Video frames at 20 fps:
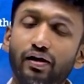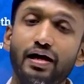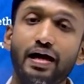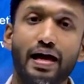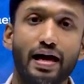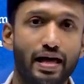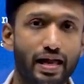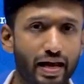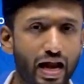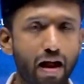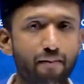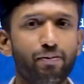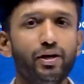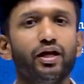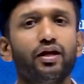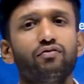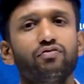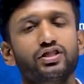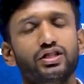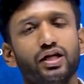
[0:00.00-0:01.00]
Rapid
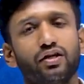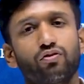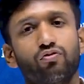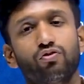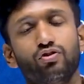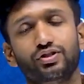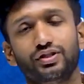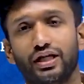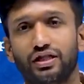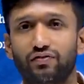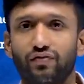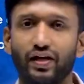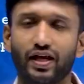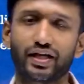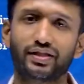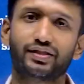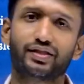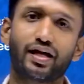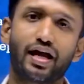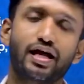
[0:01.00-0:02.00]
revision course as well as
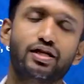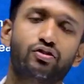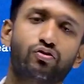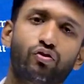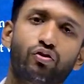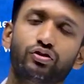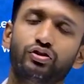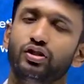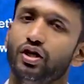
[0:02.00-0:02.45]
crash course.